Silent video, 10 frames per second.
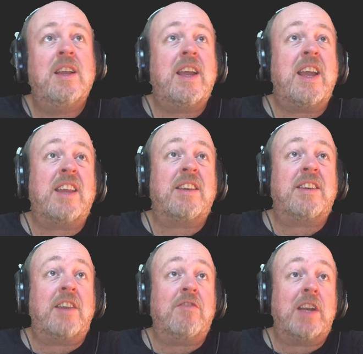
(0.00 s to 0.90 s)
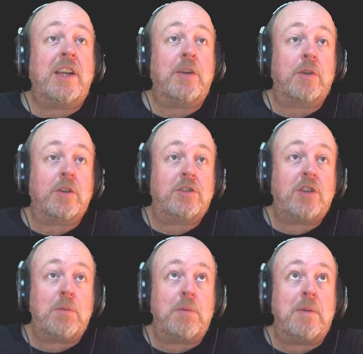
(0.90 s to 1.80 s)
it didn't really do a good
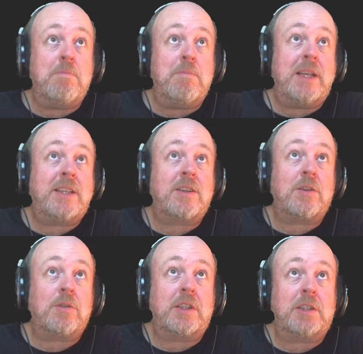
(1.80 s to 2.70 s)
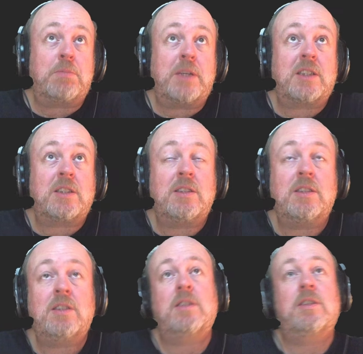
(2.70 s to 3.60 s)
job. It missed all these bits,
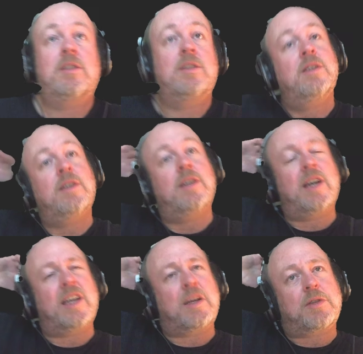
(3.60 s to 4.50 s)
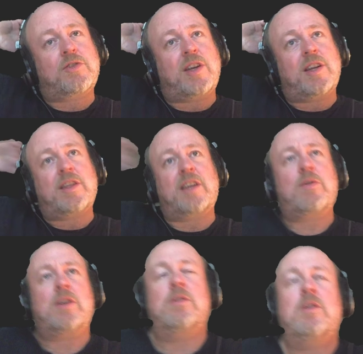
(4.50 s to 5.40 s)
and I was trying to think,
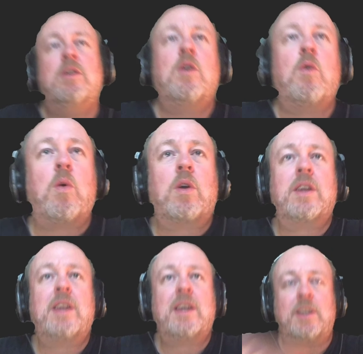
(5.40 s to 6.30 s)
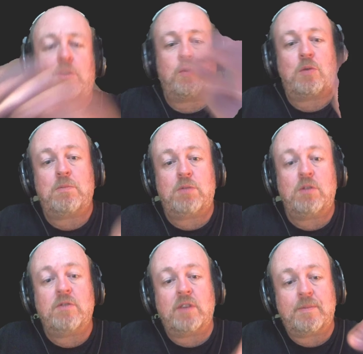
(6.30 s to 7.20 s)
well, what can I do to
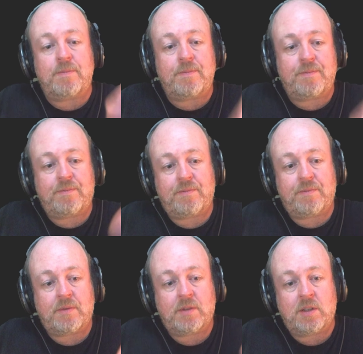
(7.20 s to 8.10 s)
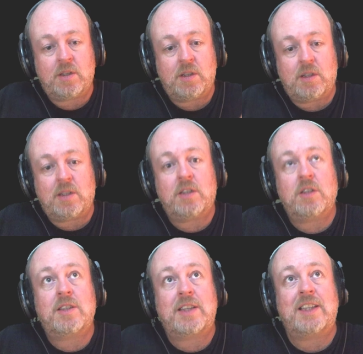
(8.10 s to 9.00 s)
improve it? Let's
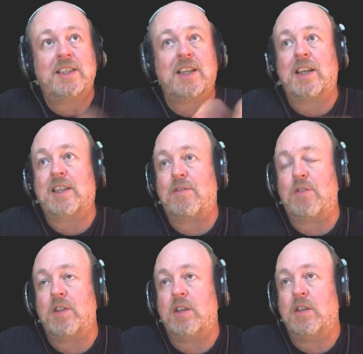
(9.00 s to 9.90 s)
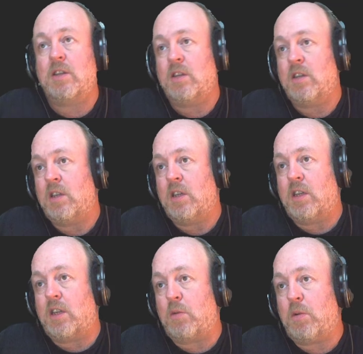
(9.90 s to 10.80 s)
just deselect everything.
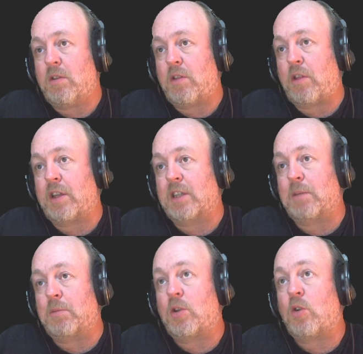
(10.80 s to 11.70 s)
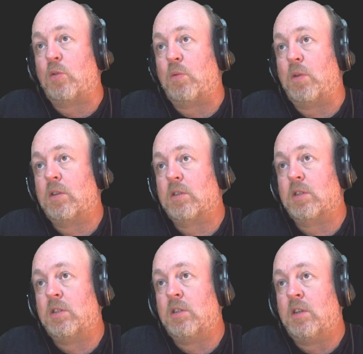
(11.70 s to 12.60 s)
Now, one of the things I'm told works,
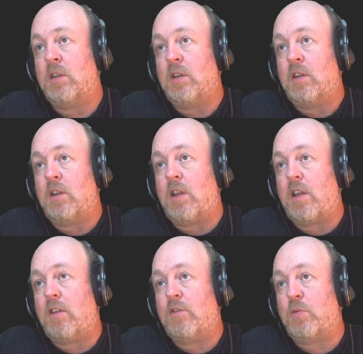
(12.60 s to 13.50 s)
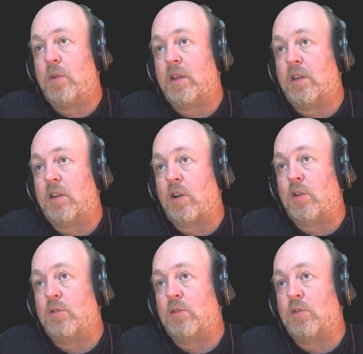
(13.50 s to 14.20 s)
if we go